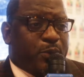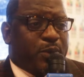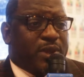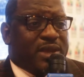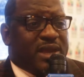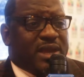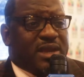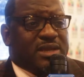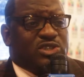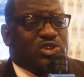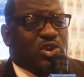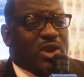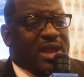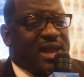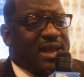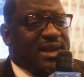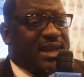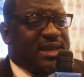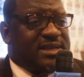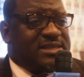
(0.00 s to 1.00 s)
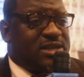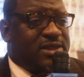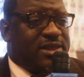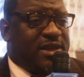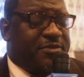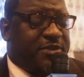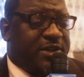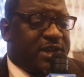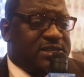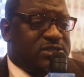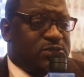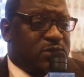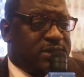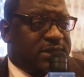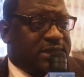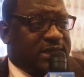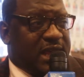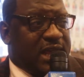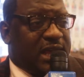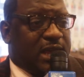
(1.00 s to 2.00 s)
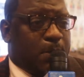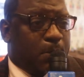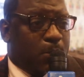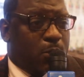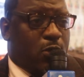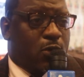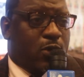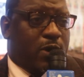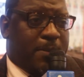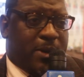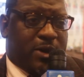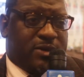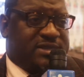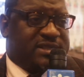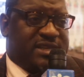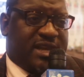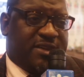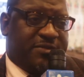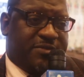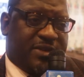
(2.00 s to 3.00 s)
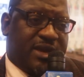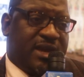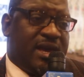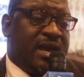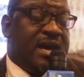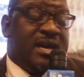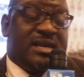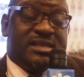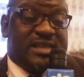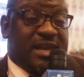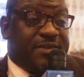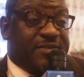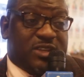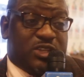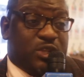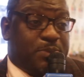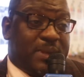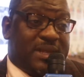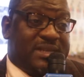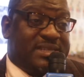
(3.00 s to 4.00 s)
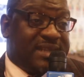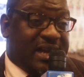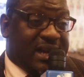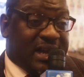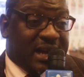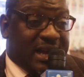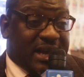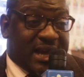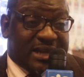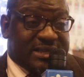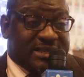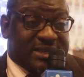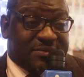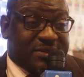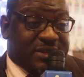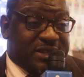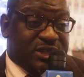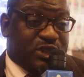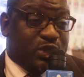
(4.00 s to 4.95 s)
we try and get South Africans to think more about saving. Saving should be a daily activity, it